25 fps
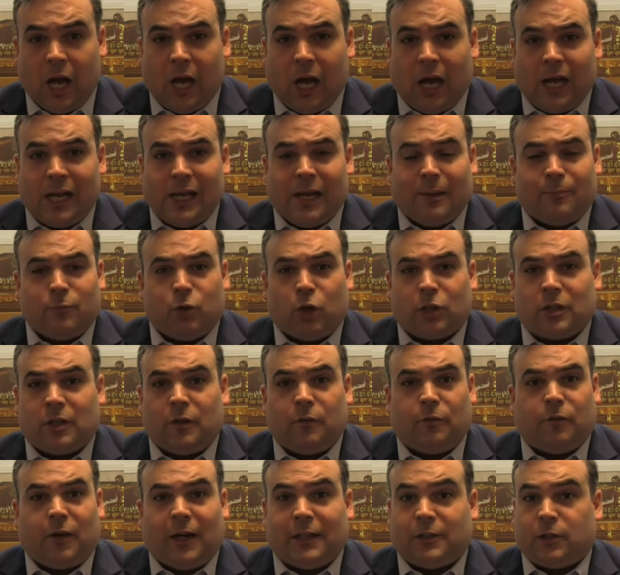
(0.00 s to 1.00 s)
I am not
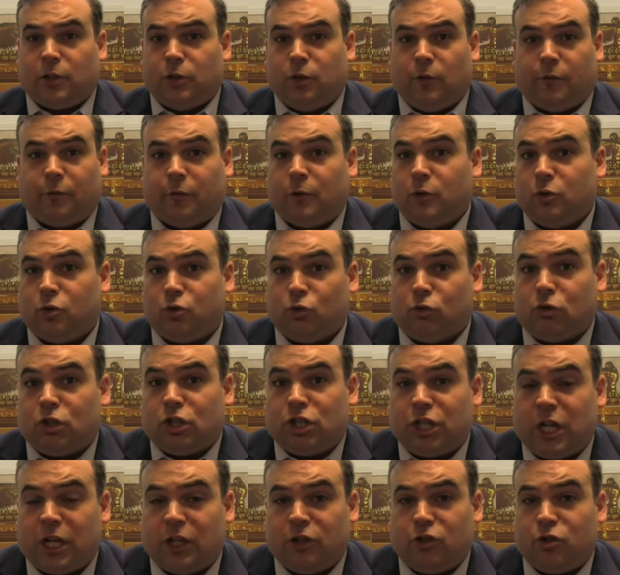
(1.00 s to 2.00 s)
inviting you for you to
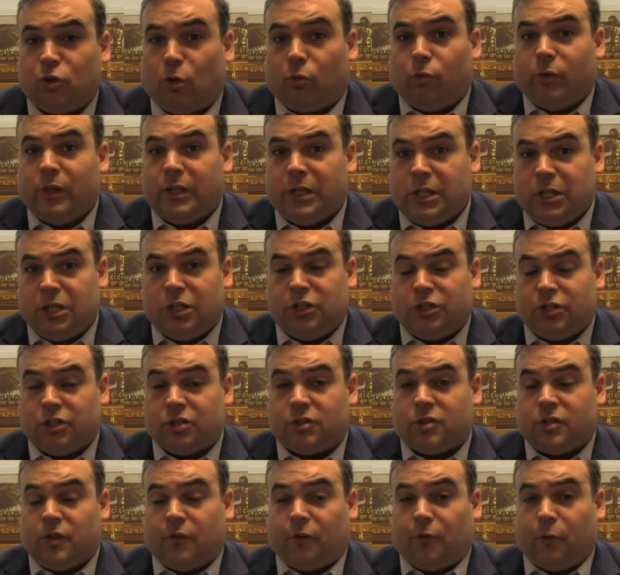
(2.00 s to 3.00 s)
change your
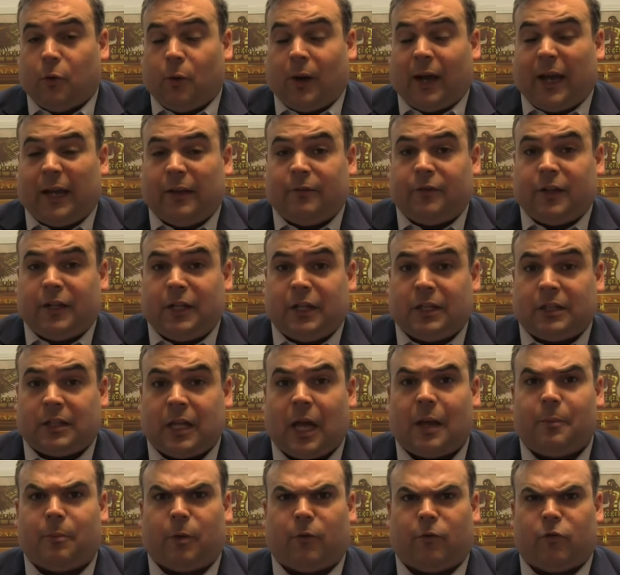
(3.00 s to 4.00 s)
religions, if you have any
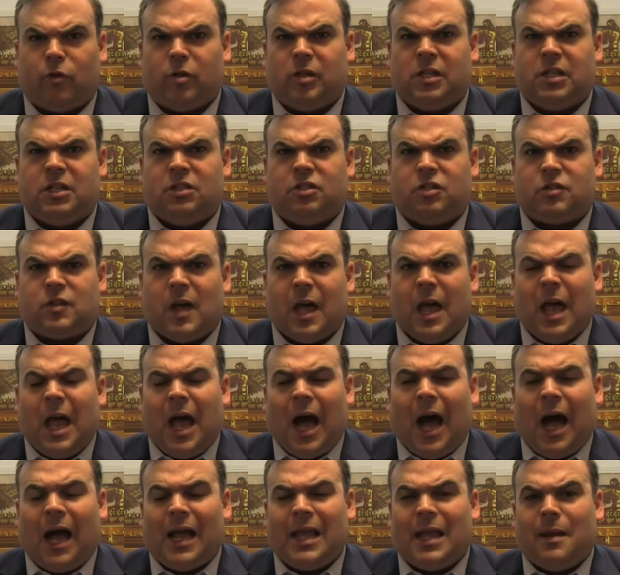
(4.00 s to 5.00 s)
type of religions.
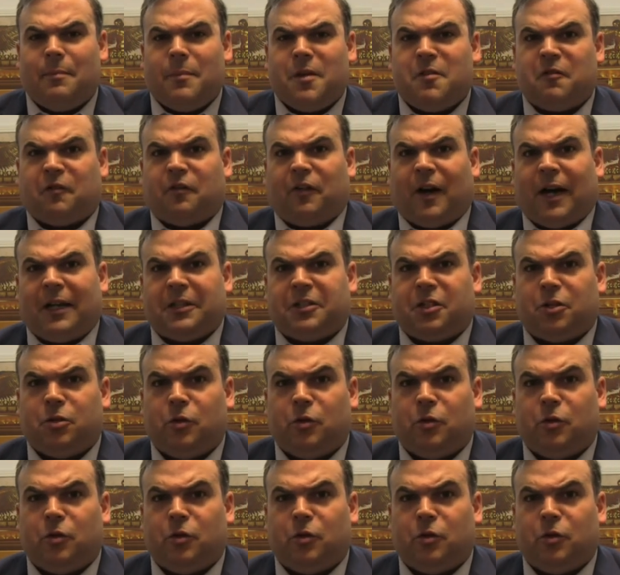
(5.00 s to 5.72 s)
I am inviting